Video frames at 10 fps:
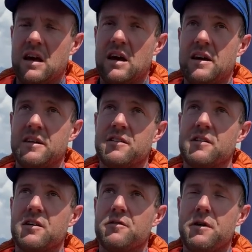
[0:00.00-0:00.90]

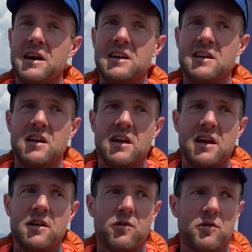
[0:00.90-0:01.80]
and finally
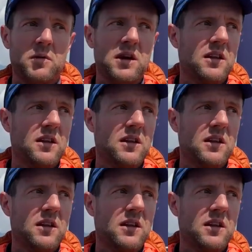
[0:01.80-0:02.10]
it was me.